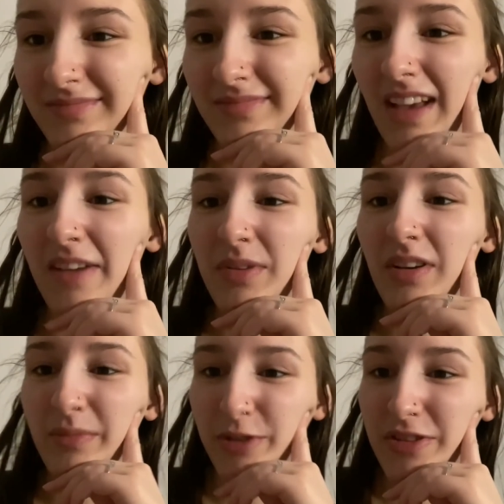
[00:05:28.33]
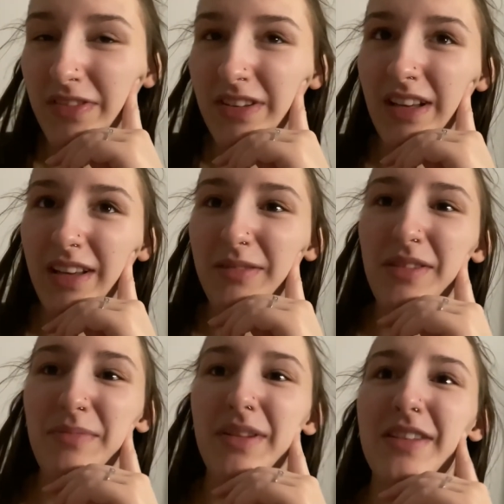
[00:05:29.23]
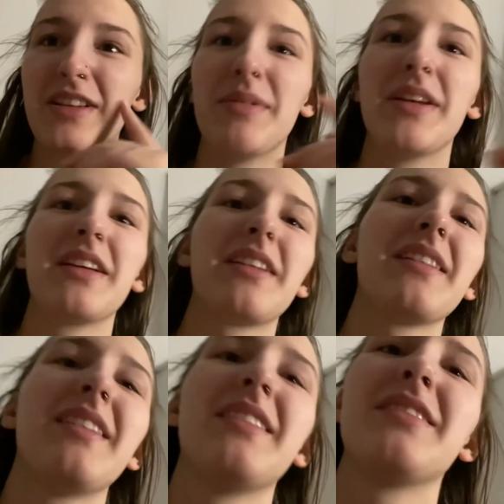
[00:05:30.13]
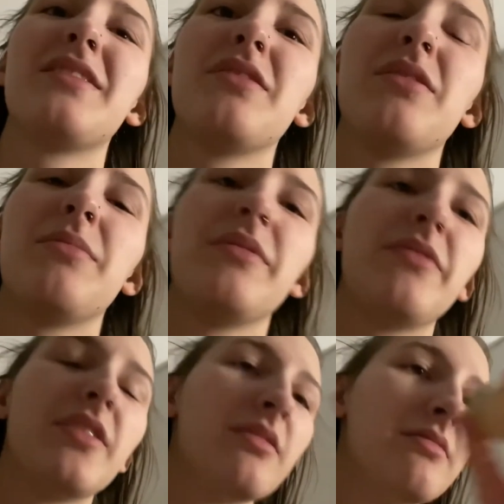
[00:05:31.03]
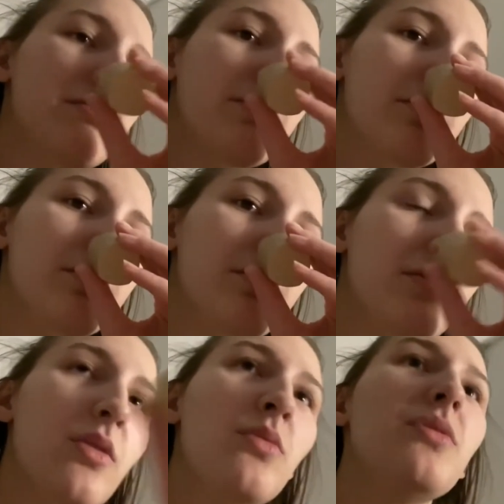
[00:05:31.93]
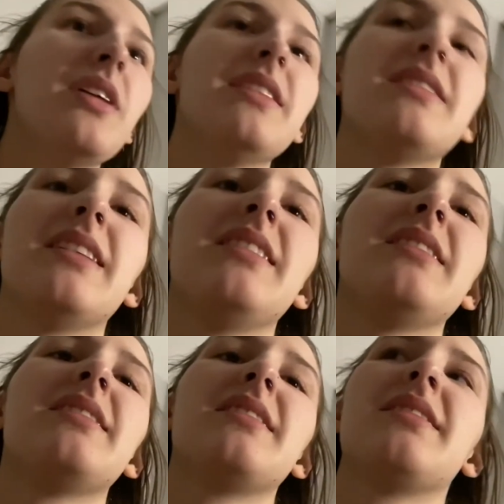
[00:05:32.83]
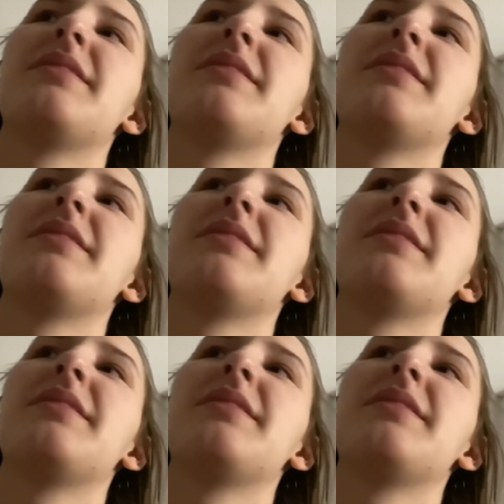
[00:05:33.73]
I've been up most of the night with my stomach. It's not been fun. Oh, that's nice.